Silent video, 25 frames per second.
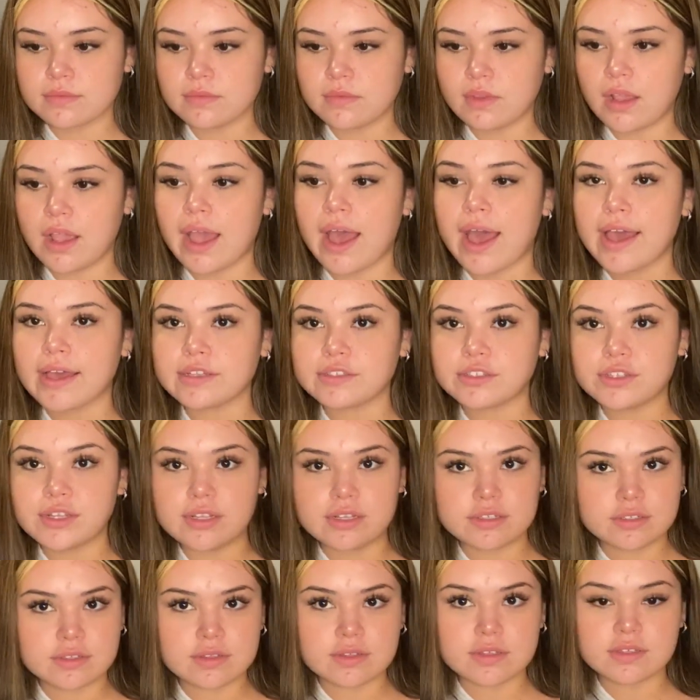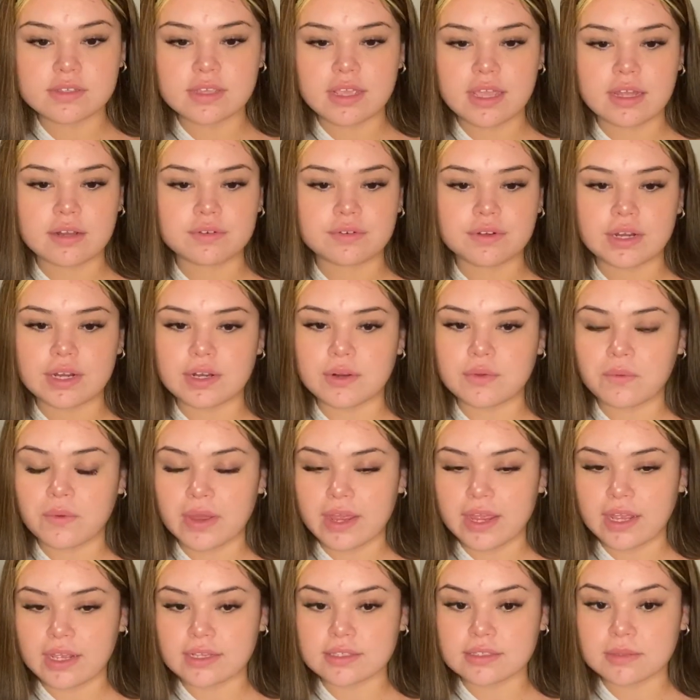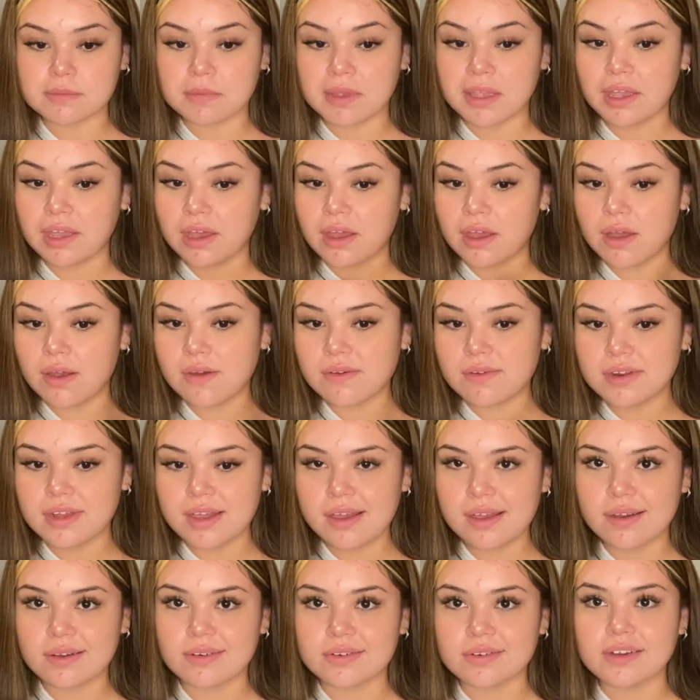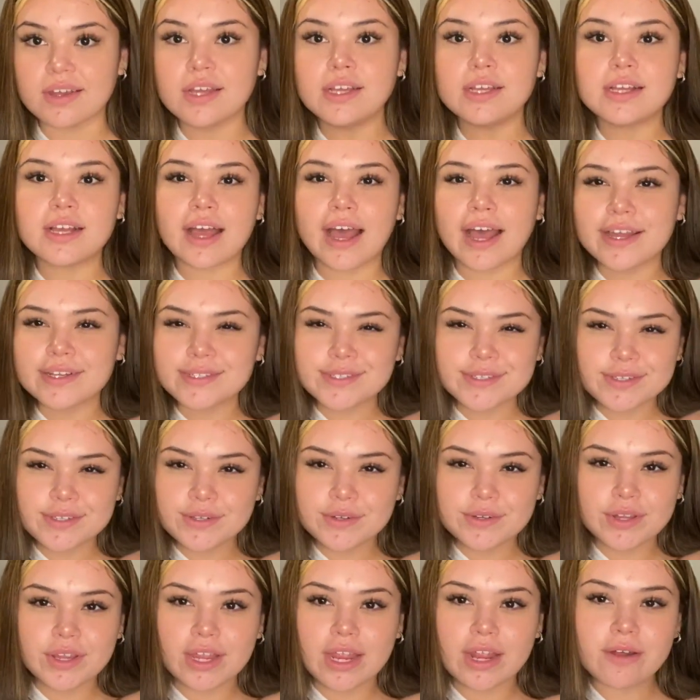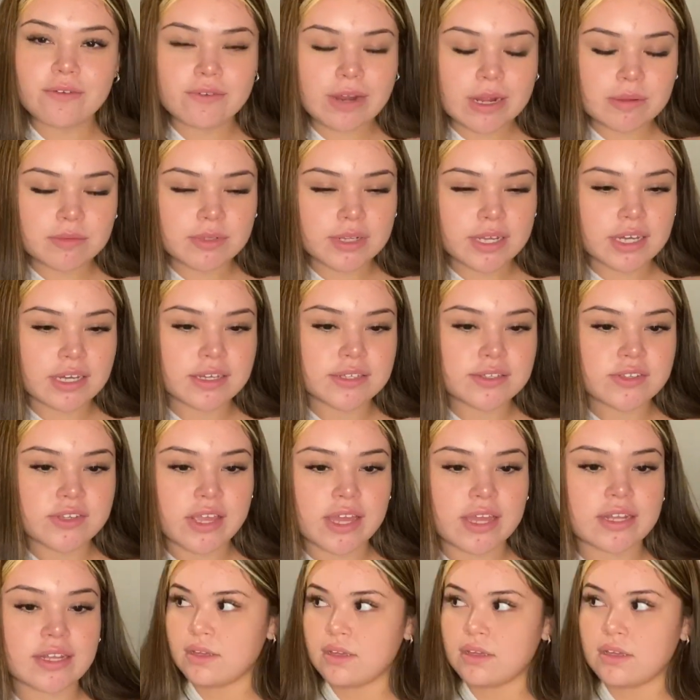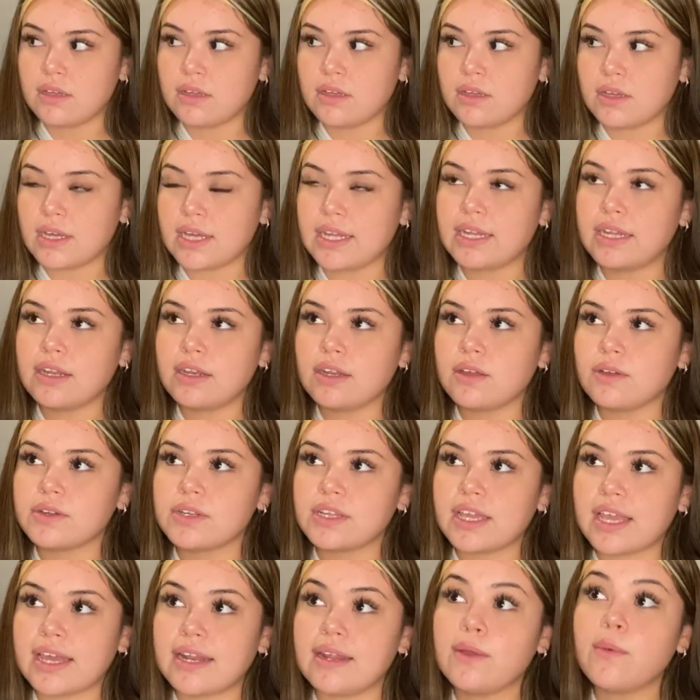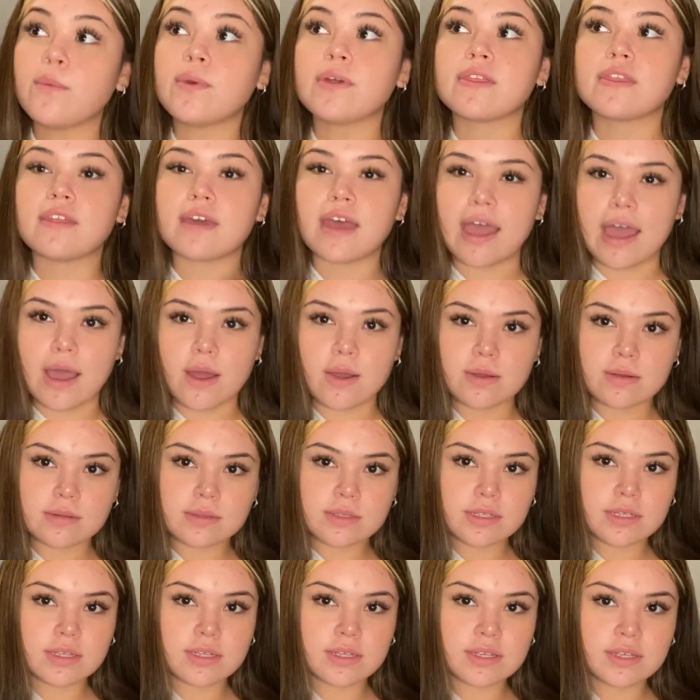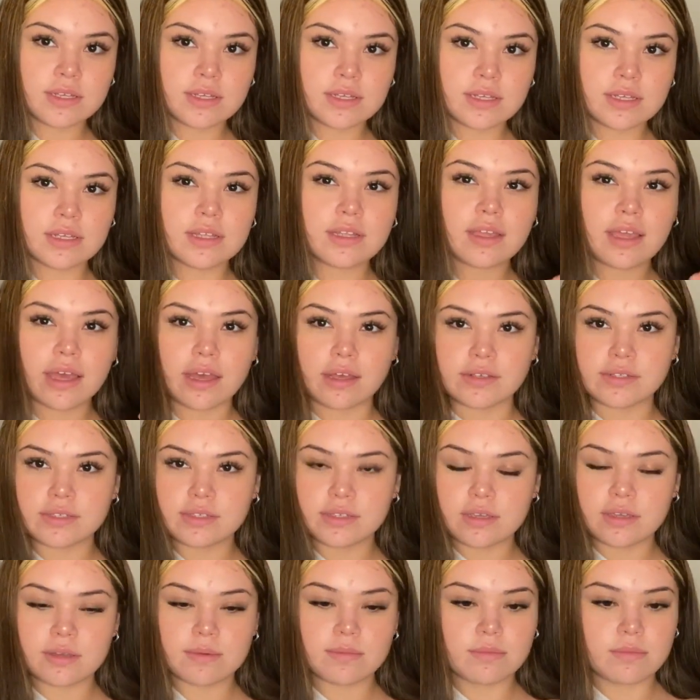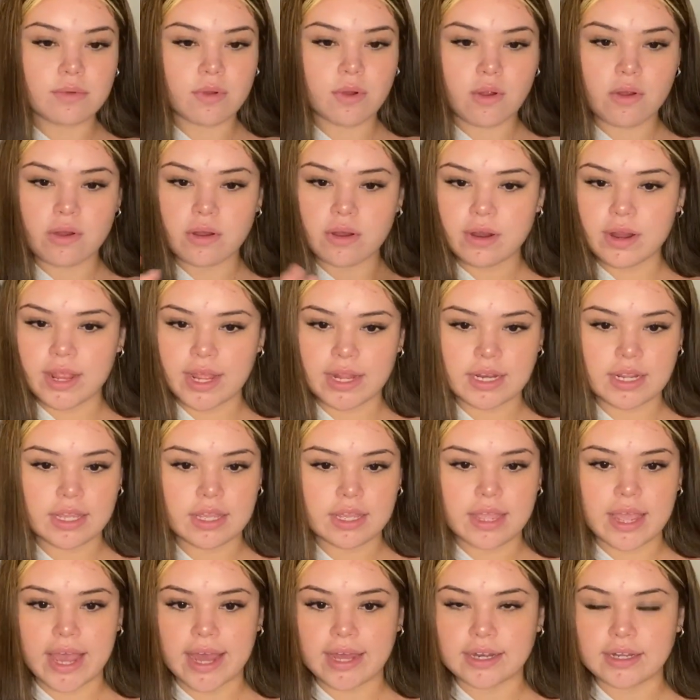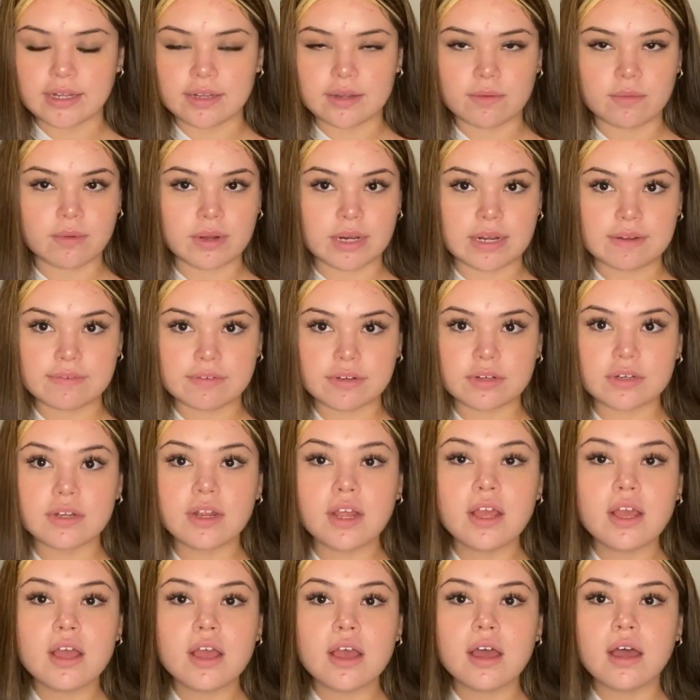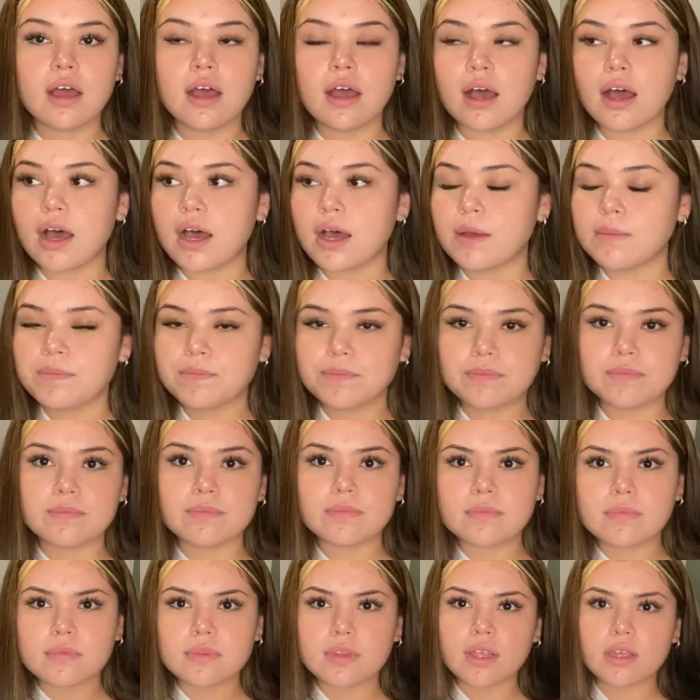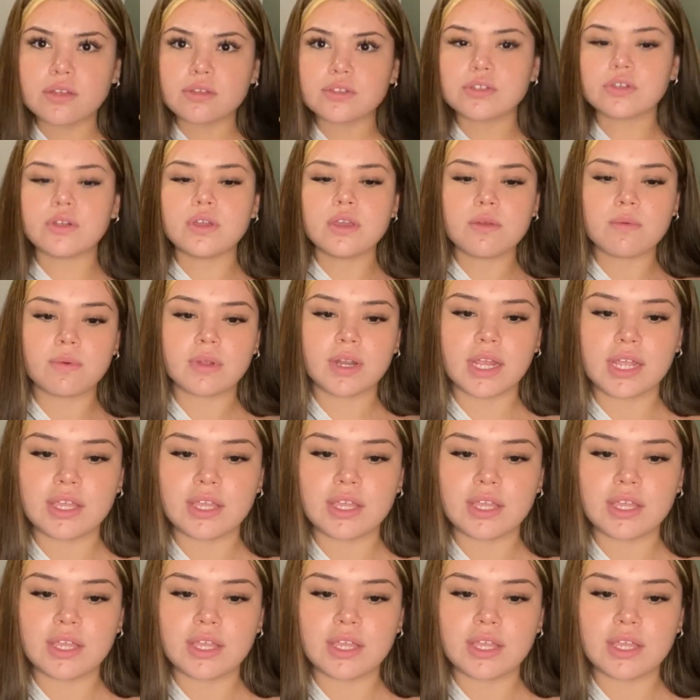yeah, I changed the sand right away because I'm like, oh no, I just knew to get Reptile sand. I didn't know to get it without calcium or any added whatever. I'll show you what I